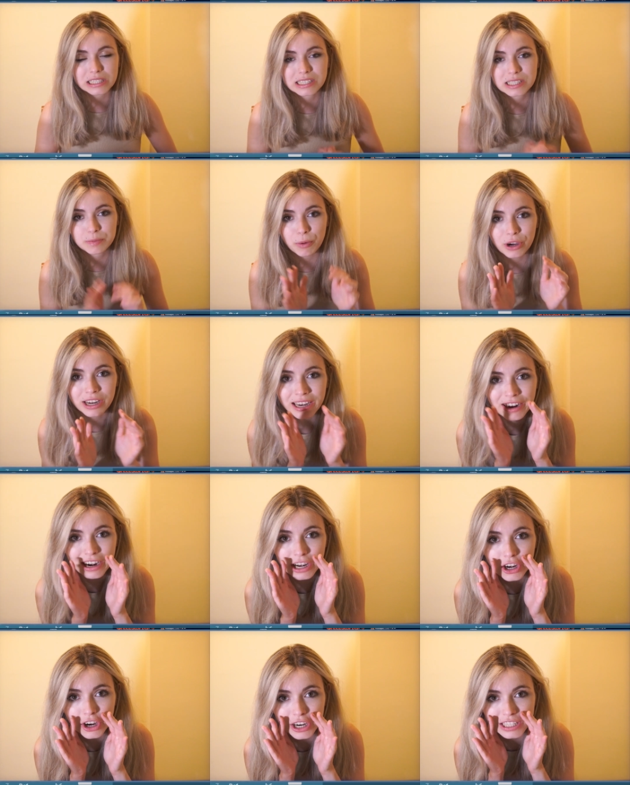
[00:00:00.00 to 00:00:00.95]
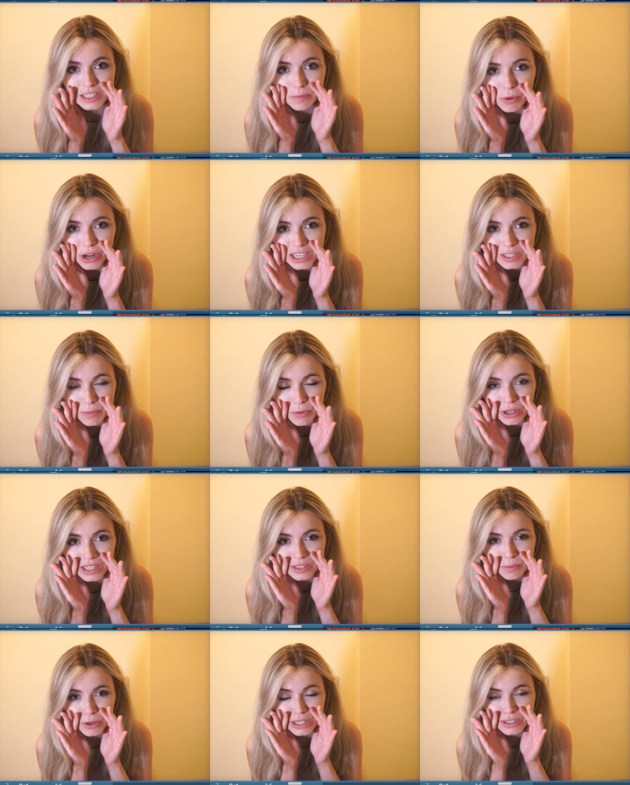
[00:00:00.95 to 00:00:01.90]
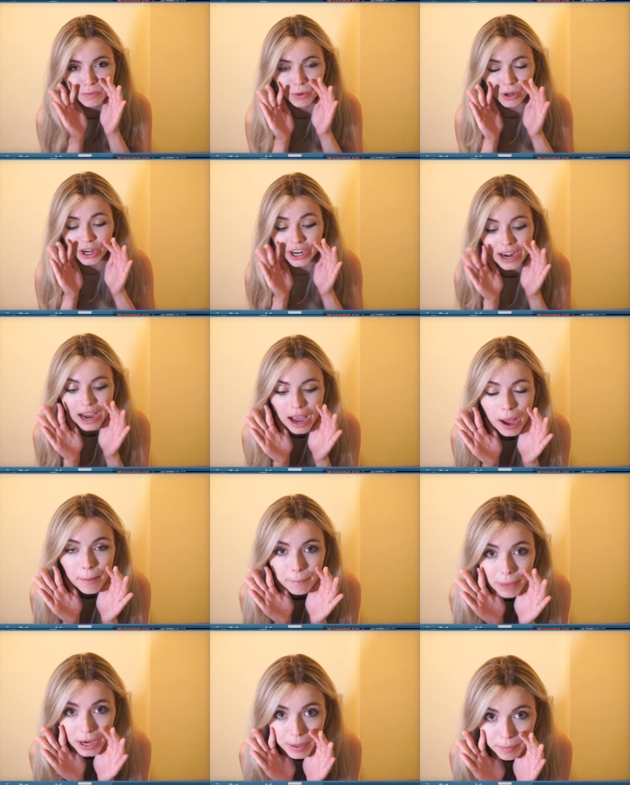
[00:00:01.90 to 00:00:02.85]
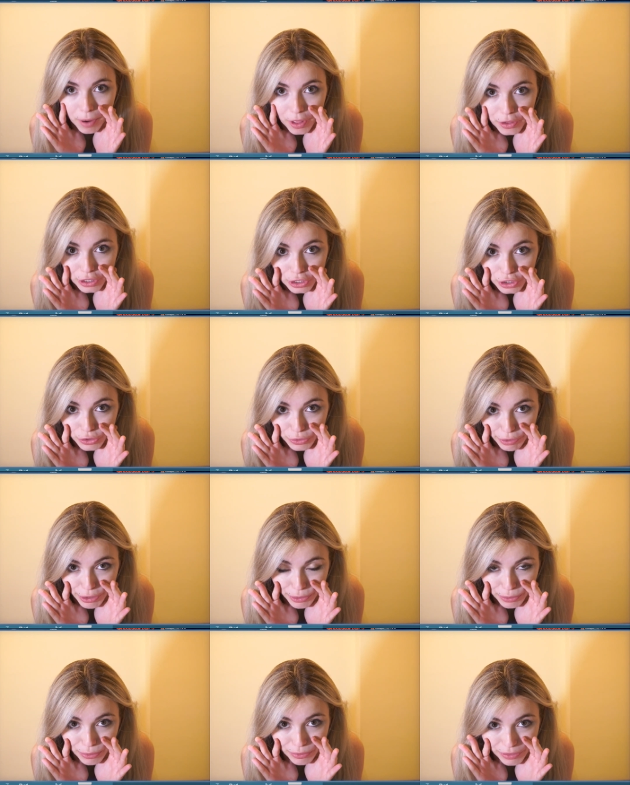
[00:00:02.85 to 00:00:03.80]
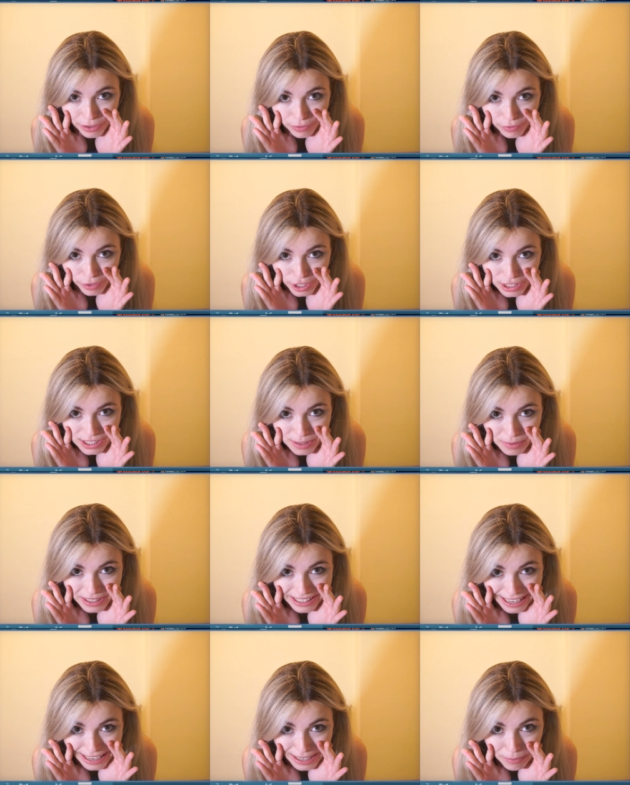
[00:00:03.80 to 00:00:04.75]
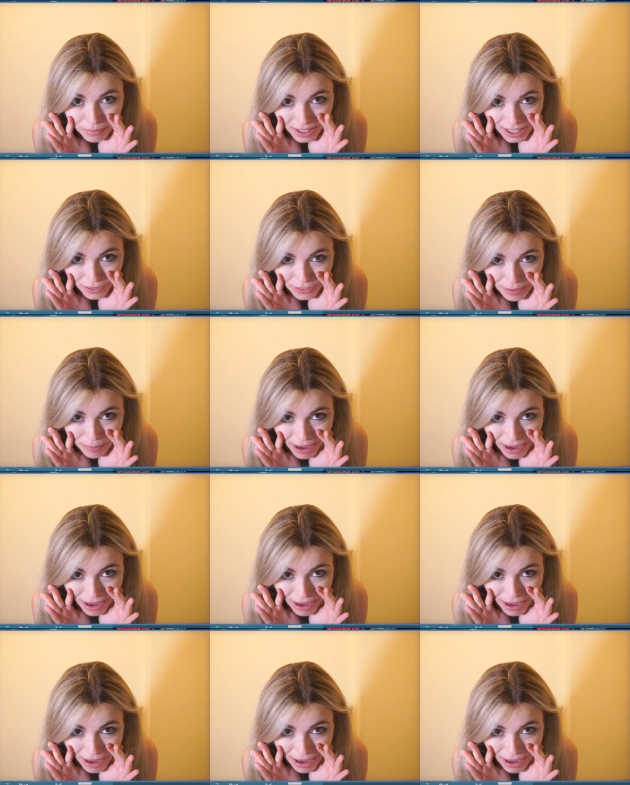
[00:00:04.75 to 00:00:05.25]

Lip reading: spoiler alert, spoiler, my mother drew the first game of the